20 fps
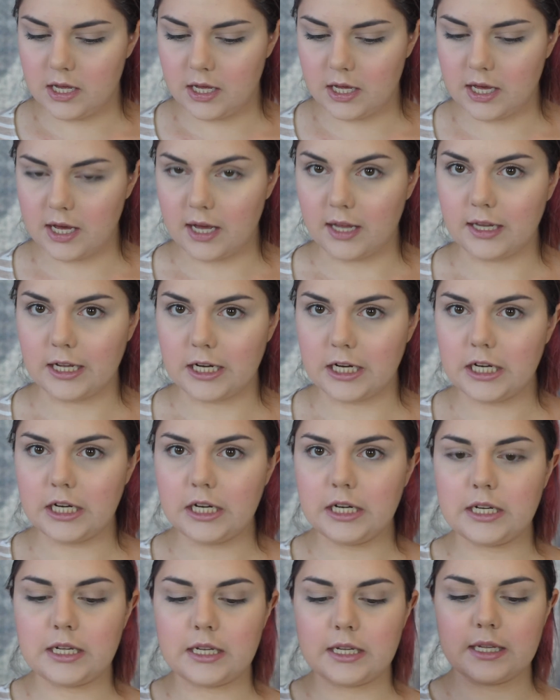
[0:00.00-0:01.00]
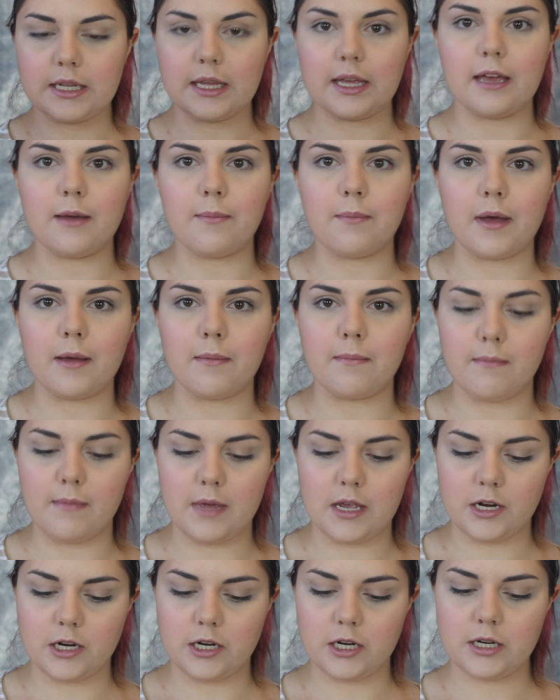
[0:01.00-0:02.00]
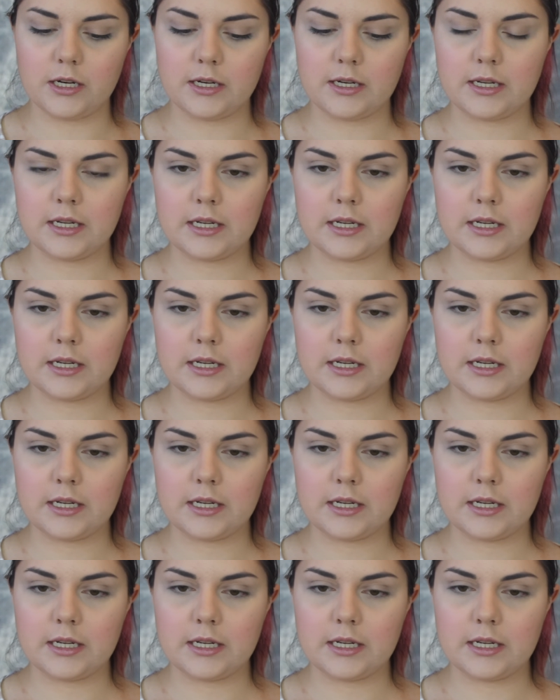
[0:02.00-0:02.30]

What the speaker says: color. Get my mirror